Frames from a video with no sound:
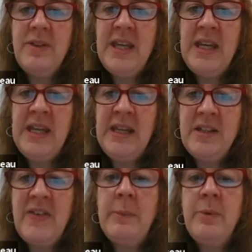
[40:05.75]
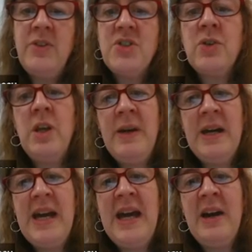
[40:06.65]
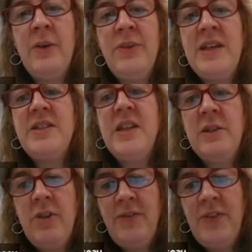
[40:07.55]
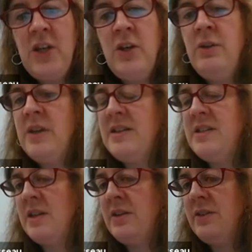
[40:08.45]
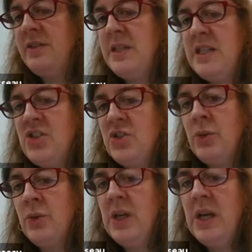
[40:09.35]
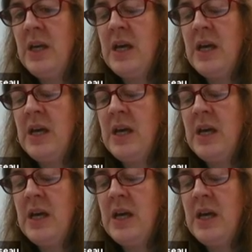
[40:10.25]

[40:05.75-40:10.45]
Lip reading: the developer is talking about how they'd done a review, they'd done some initial